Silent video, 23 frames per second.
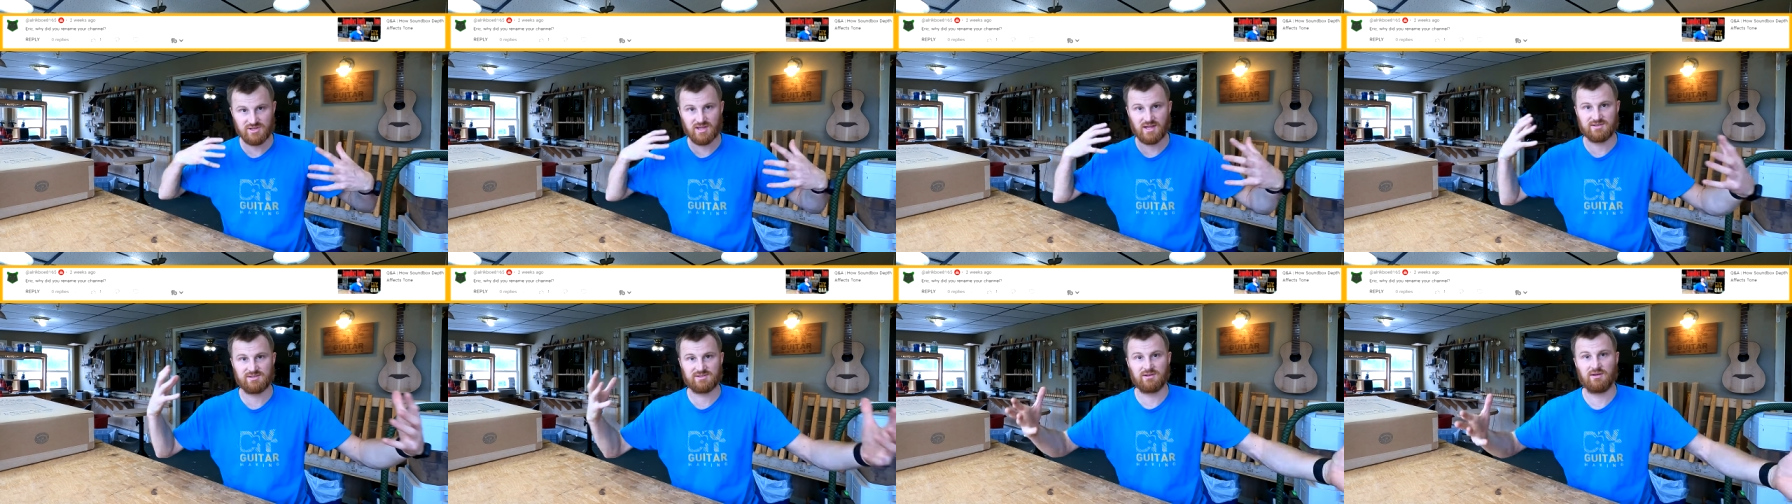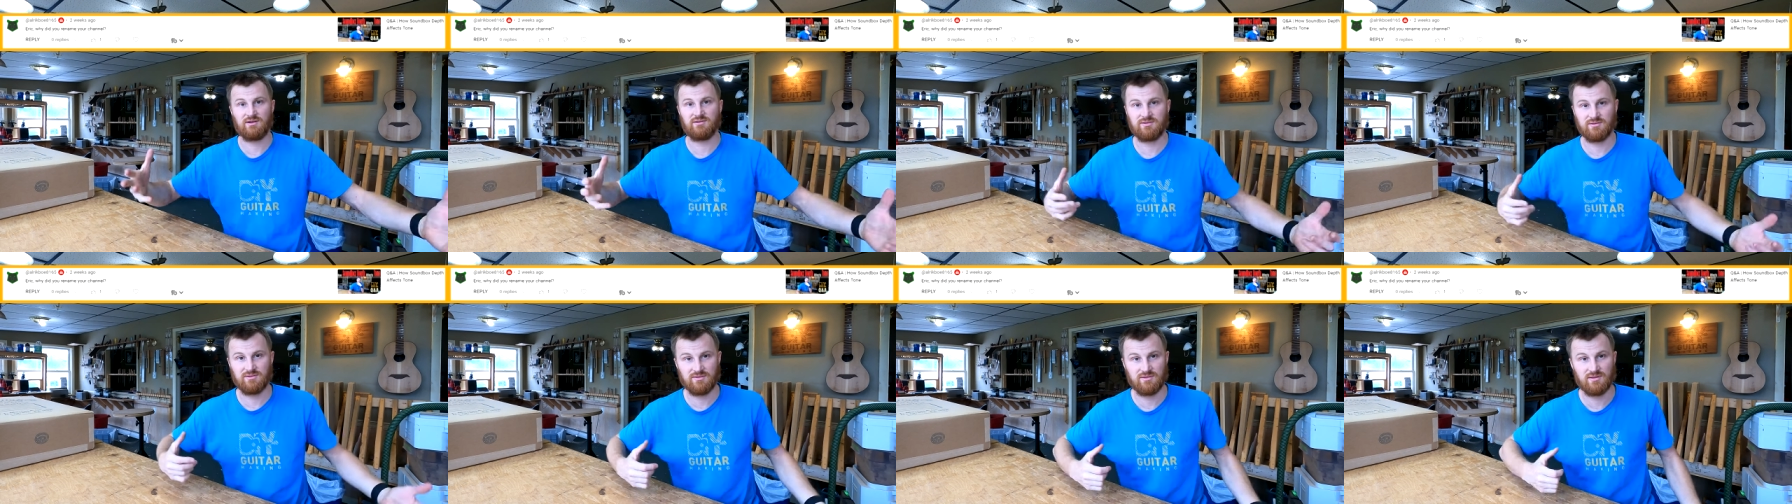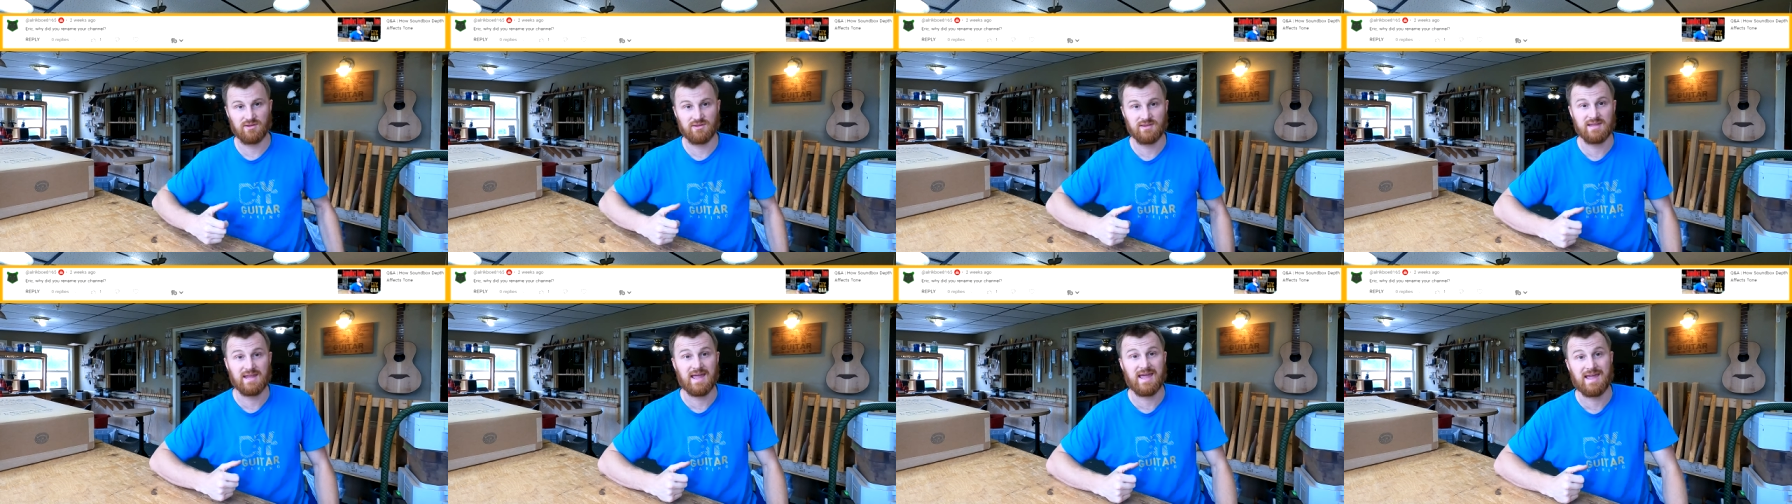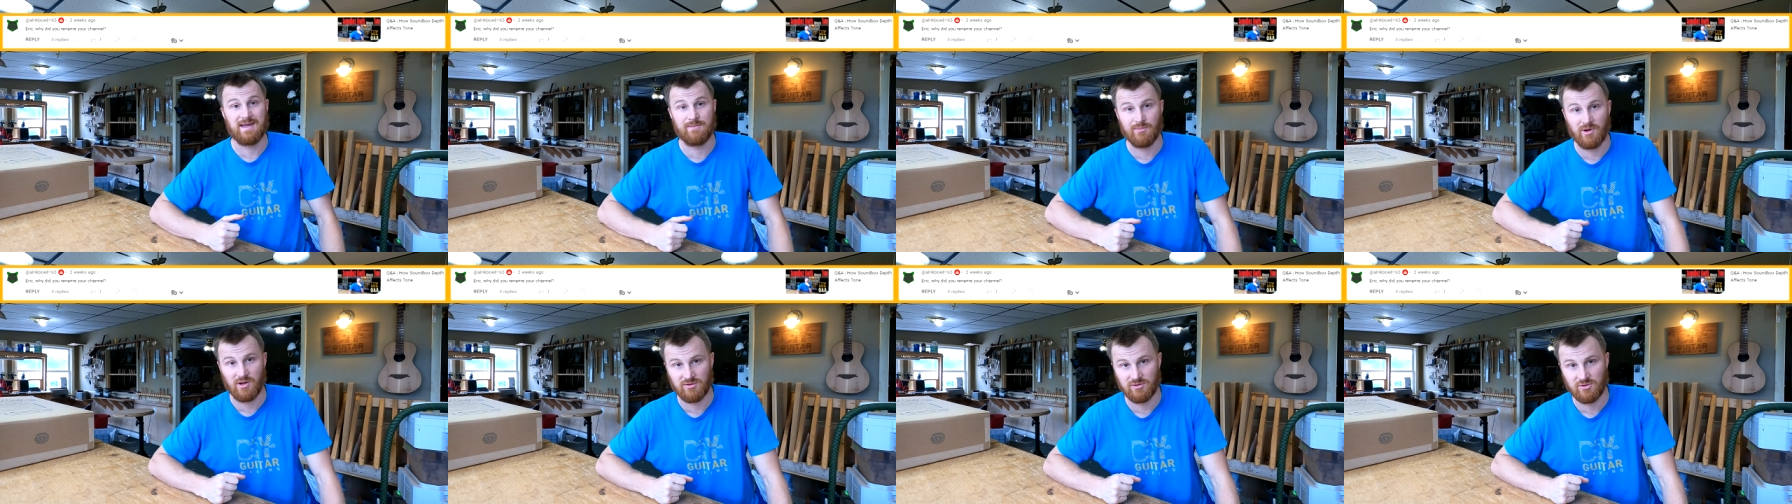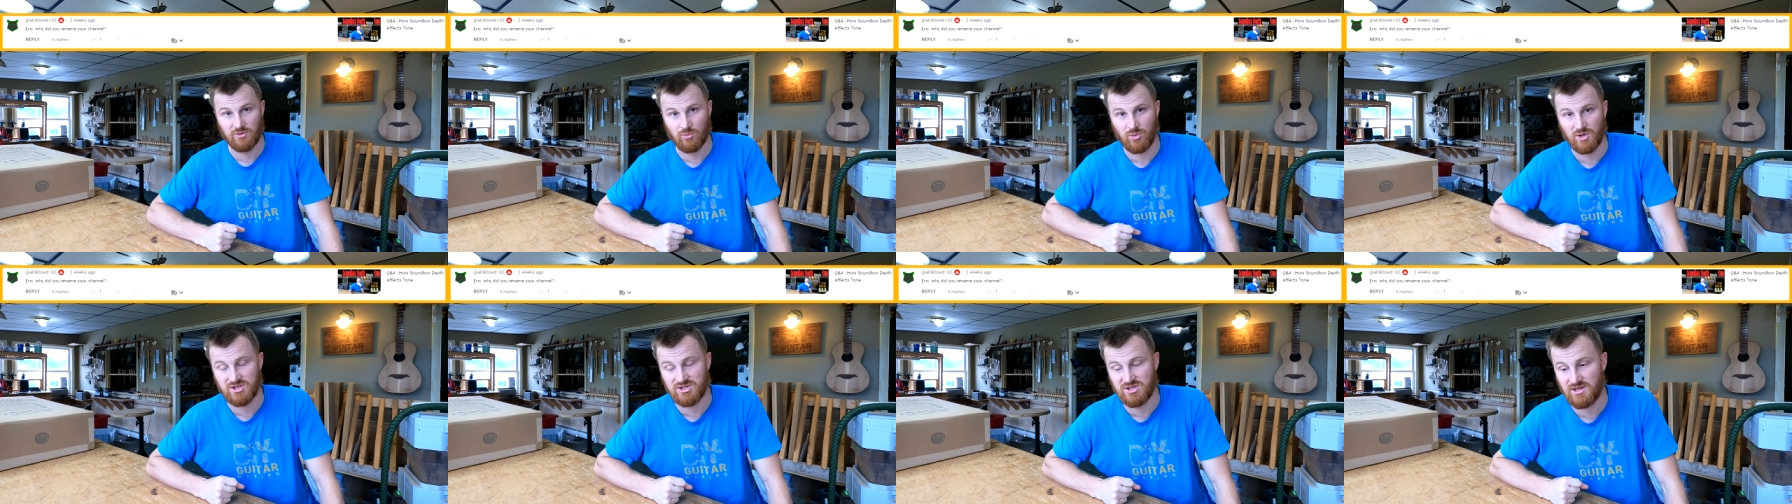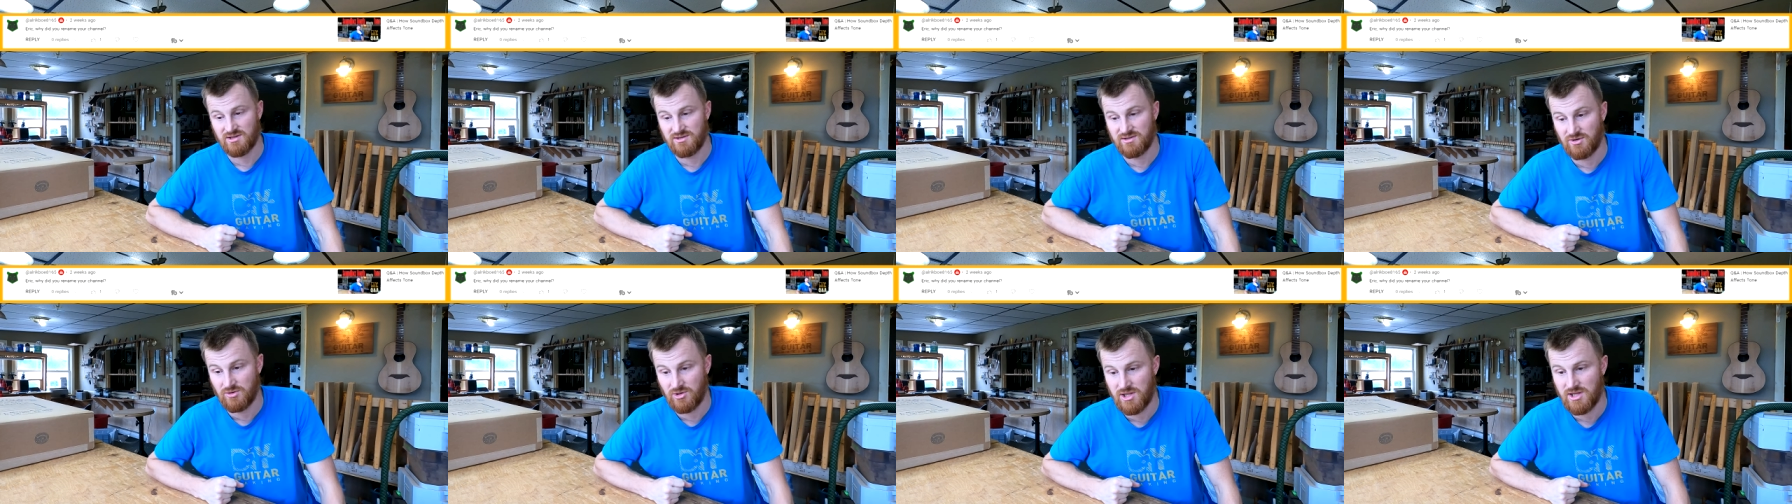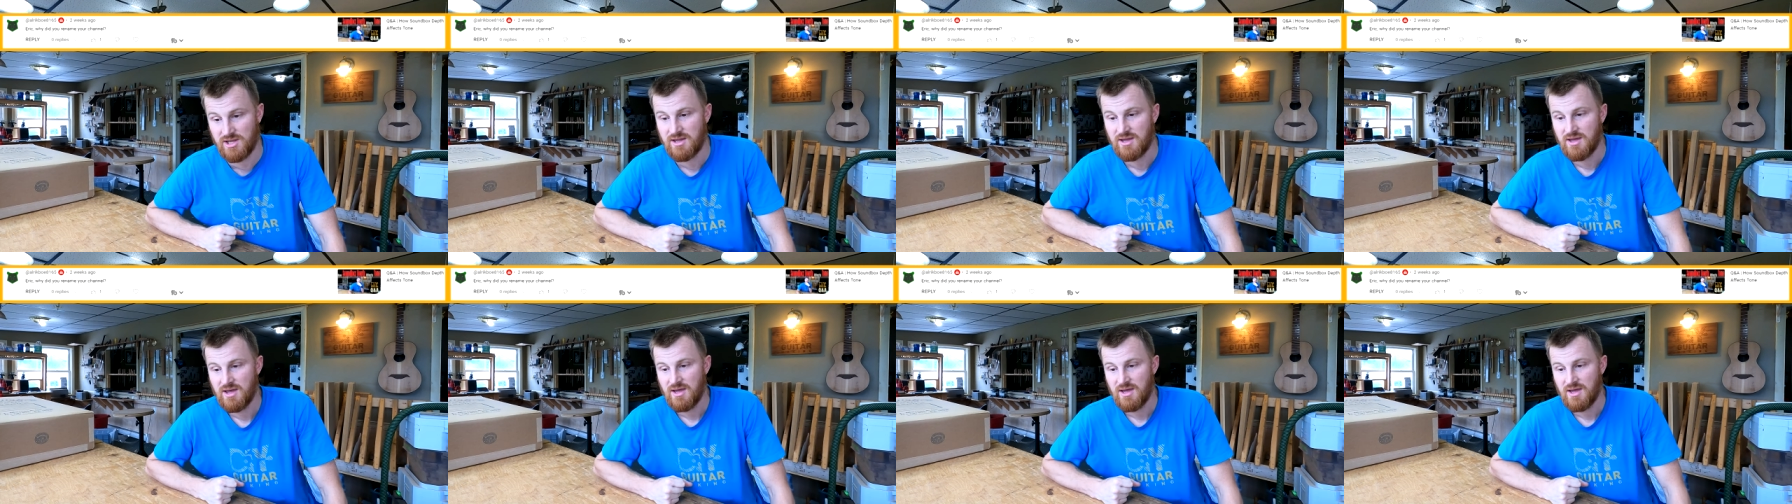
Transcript: that's the name under which I do it.